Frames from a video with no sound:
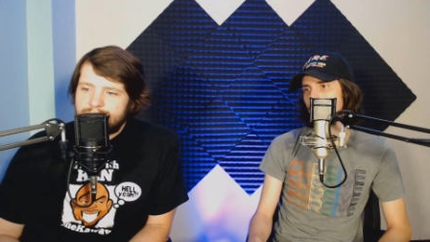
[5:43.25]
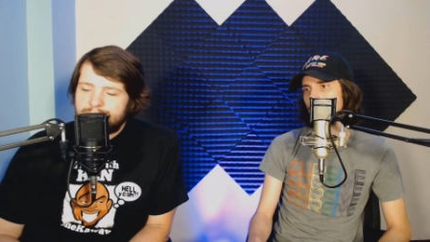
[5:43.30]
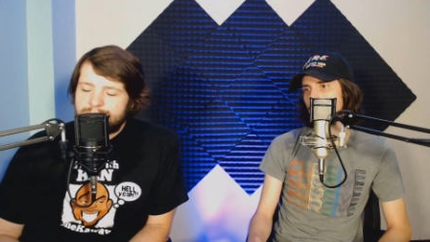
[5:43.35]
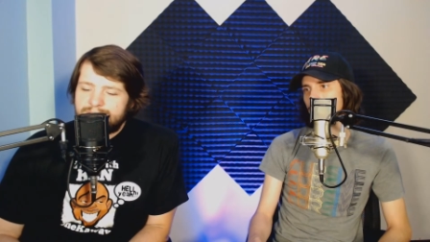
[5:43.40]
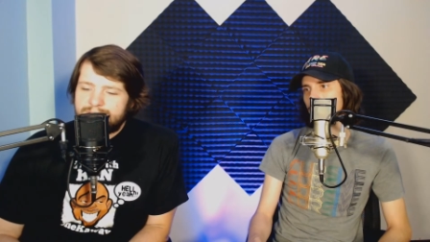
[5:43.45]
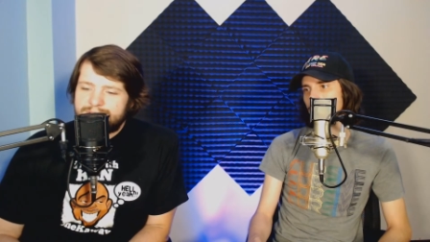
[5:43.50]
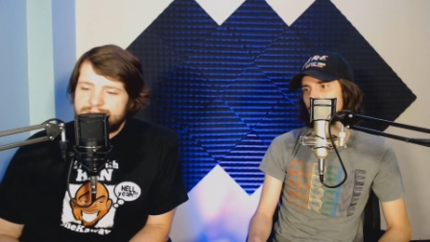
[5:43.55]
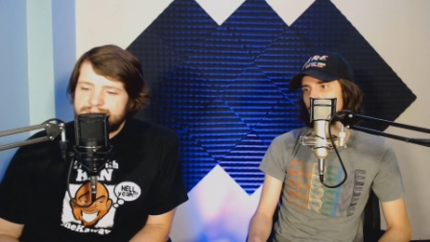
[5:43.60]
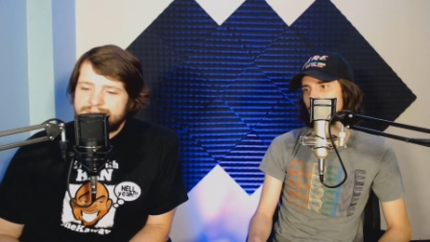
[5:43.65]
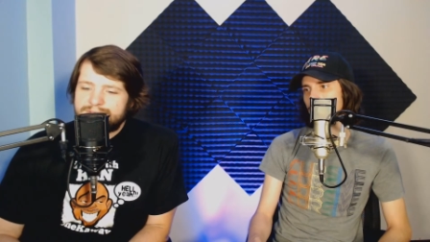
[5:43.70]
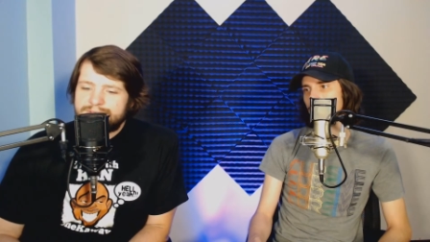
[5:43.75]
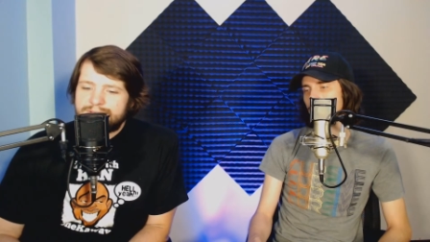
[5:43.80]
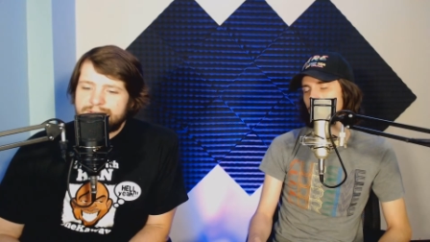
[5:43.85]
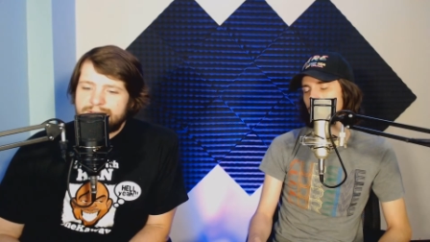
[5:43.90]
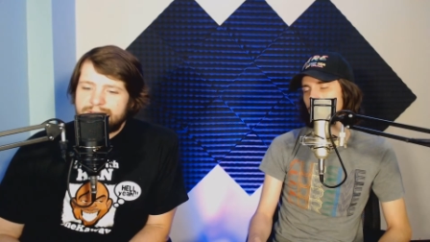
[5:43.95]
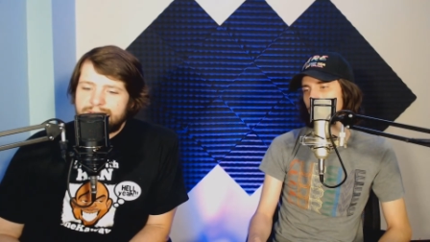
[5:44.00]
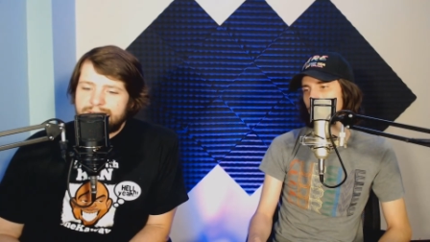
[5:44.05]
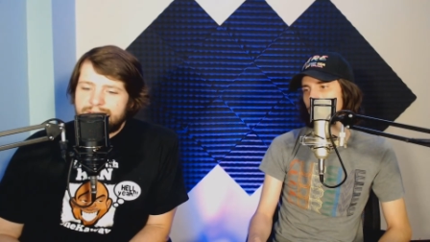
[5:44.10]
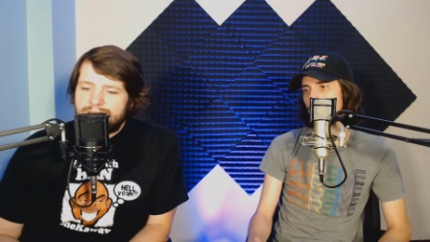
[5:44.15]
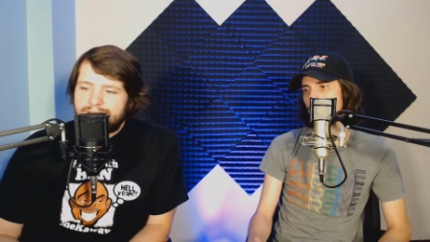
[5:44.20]
because
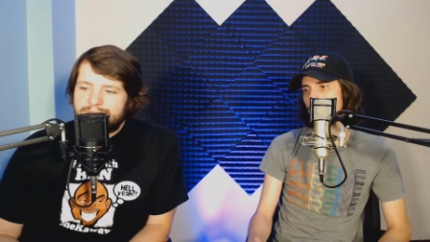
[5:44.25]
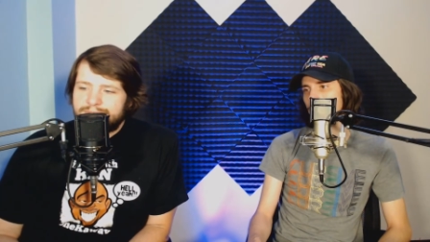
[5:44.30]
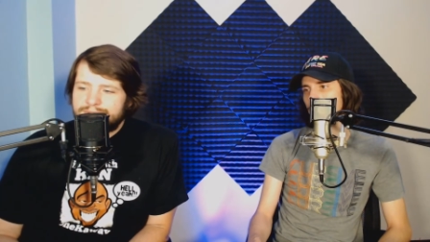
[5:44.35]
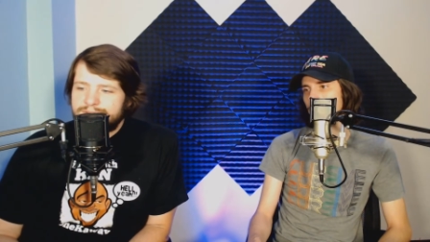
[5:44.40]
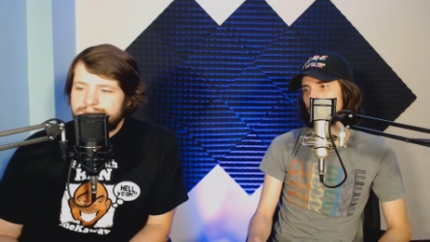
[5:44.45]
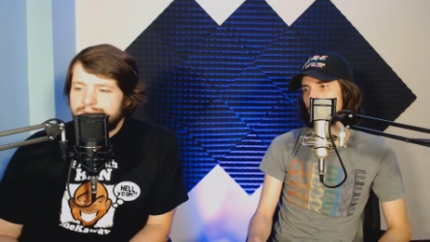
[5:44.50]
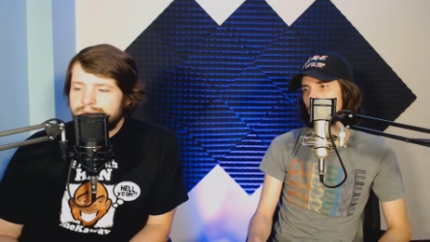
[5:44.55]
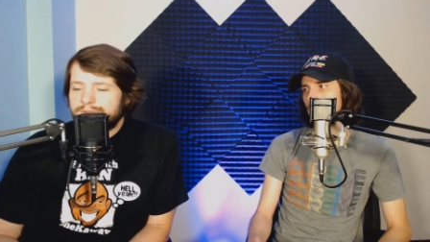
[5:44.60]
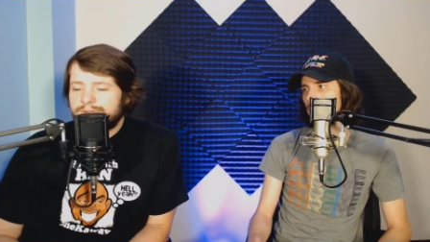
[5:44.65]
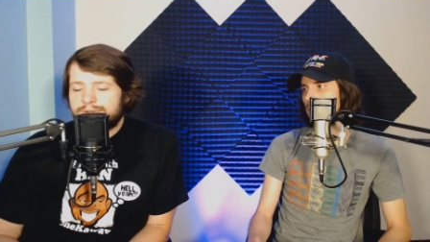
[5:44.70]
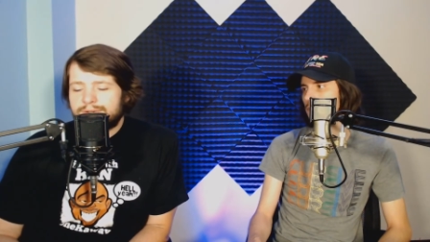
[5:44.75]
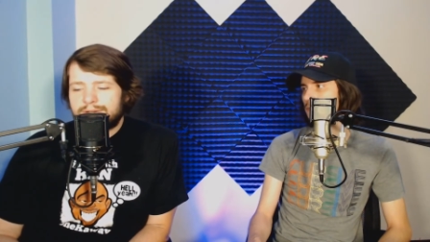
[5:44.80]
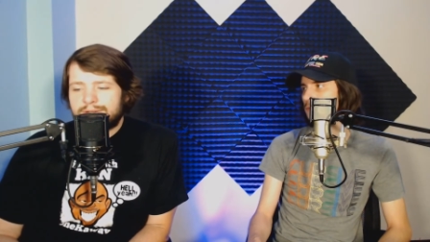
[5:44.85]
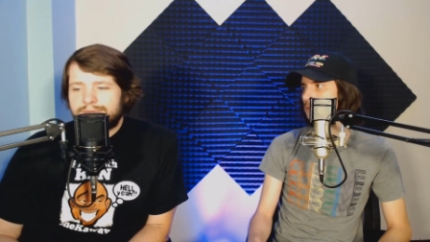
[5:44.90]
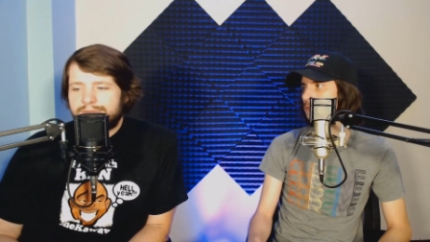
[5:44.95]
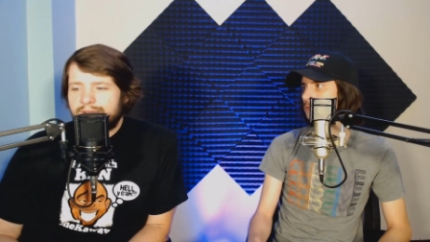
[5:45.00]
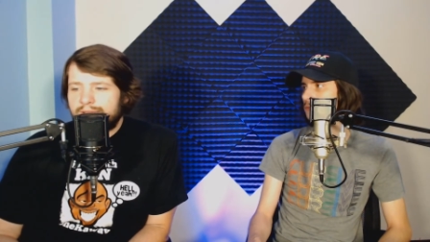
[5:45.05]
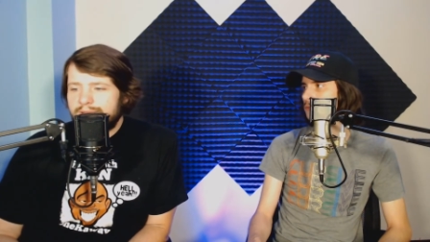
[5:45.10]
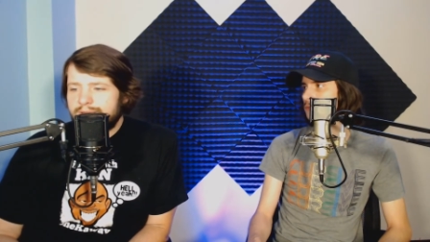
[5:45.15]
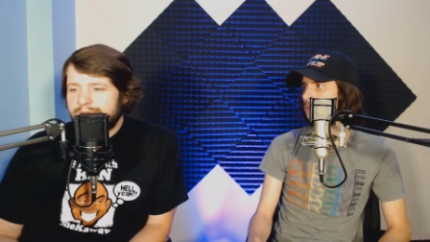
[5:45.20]
for so long
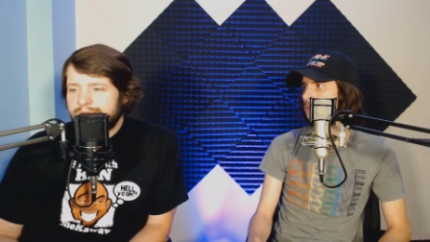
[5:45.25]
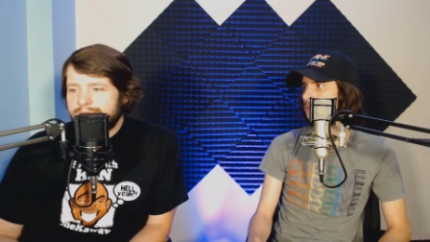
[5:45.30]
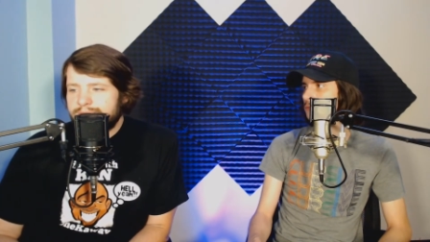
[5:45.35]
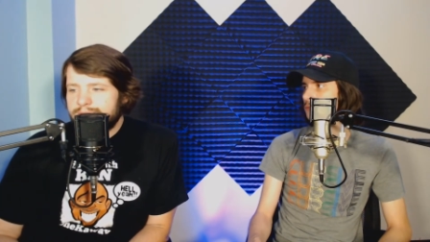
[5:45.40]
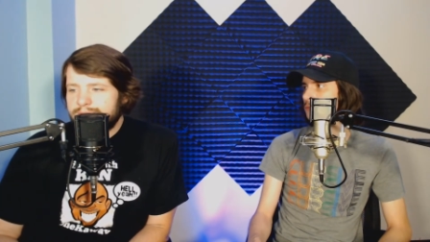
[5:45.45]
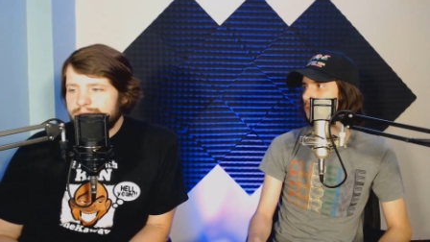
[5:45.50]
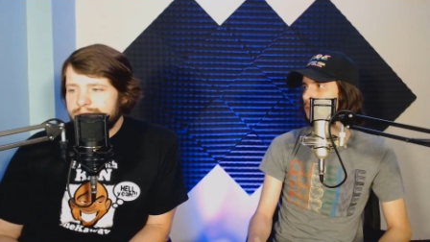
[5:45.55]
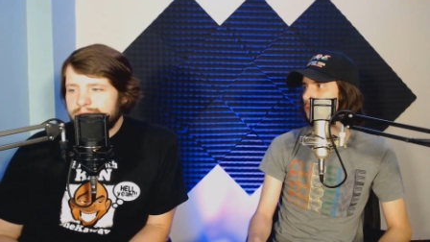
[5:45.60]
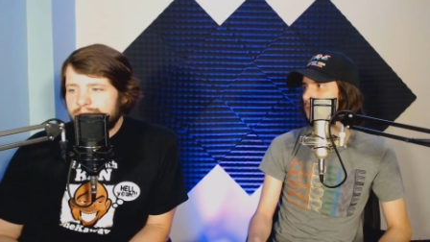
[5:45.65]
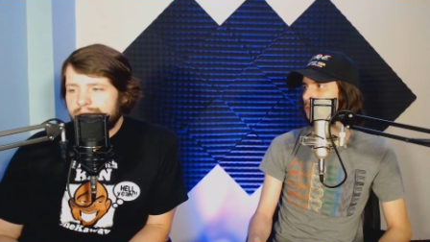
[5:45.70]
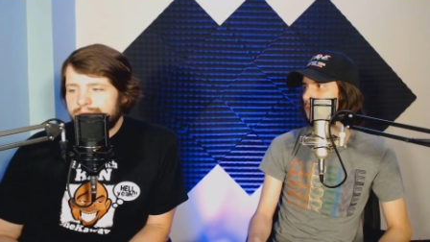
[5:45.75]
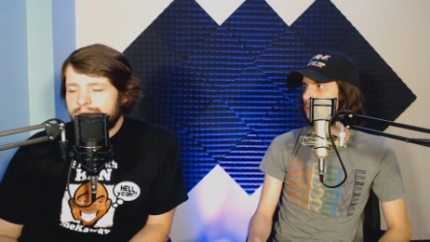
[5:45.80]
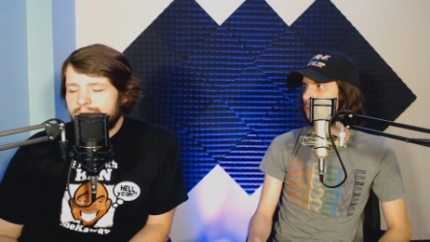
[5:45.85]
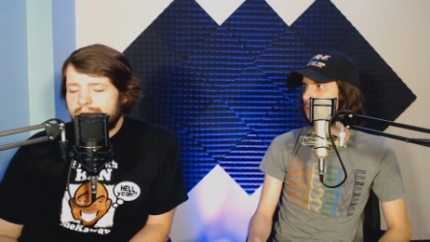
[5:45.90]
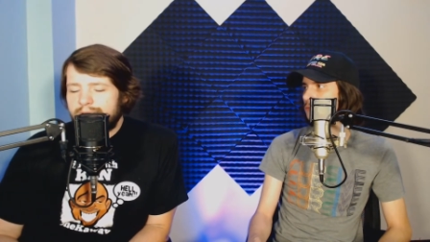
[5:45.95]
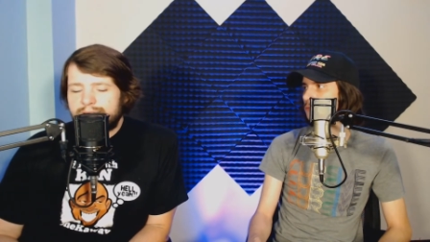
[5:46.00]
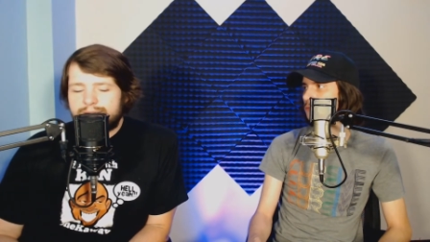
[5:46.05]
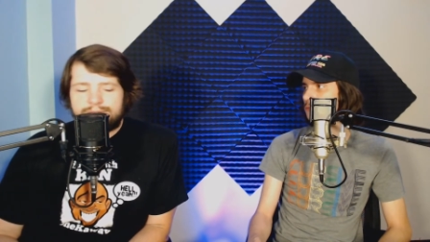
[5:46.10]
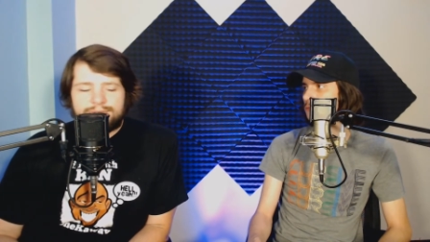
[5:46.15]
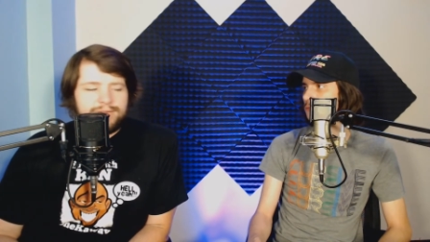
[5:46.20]
I've hated
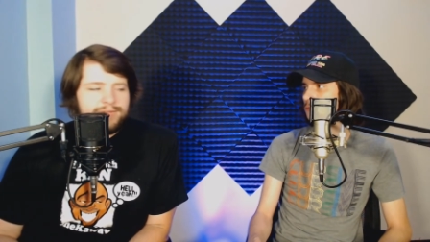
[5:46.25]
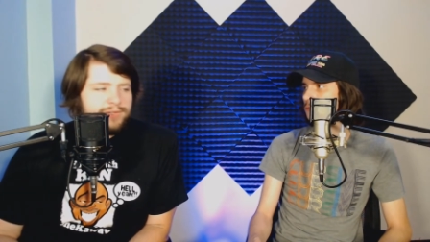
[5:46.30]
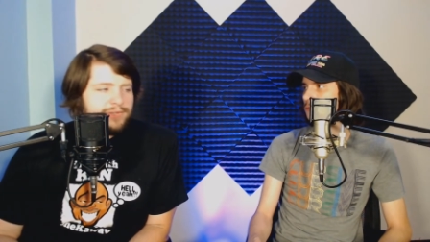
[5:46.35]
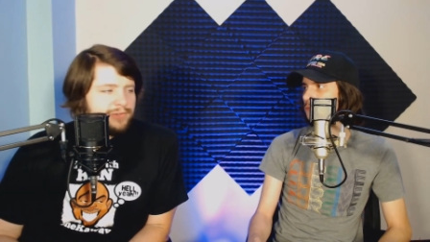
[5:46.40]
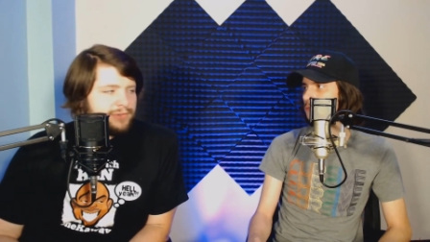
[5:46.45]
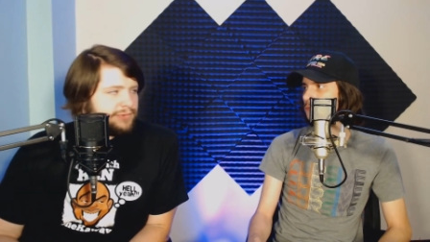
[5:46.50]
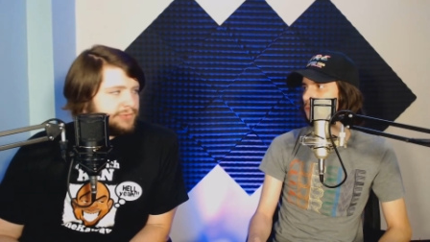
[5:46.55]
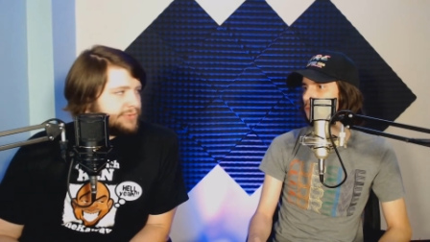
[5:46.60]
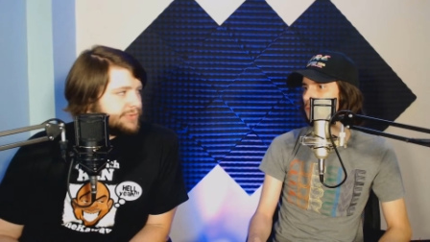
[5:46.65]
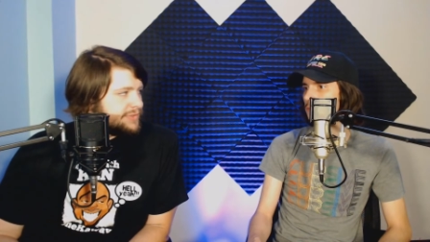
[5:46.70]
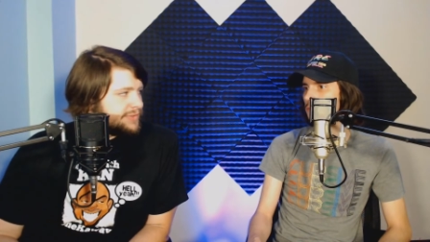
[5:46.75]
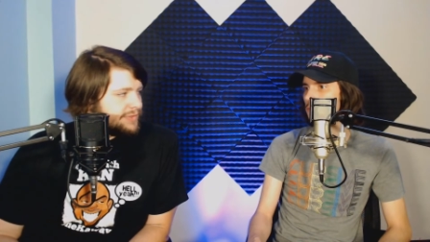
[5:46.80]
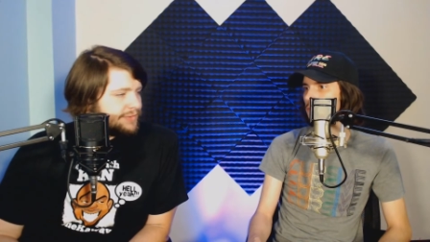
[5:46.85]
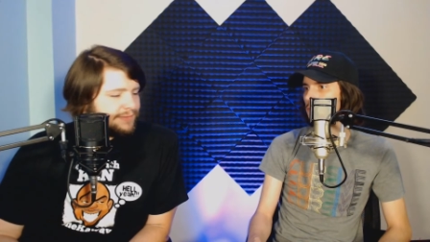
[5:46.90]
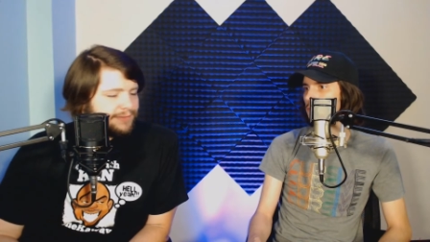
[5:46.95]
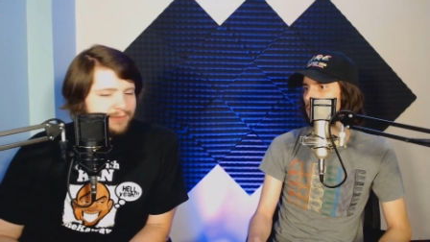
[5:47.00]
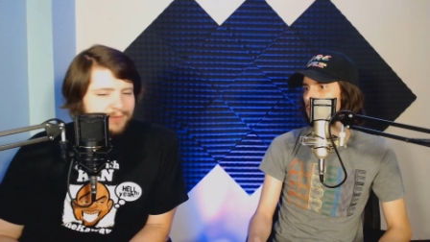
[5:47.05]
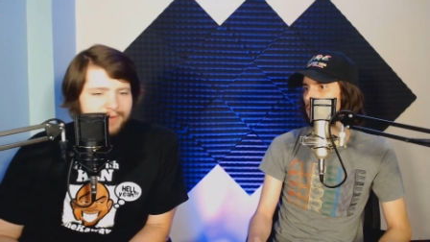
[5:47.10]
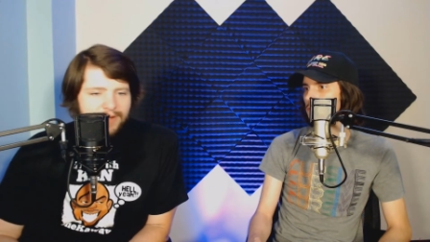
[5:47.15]
the news.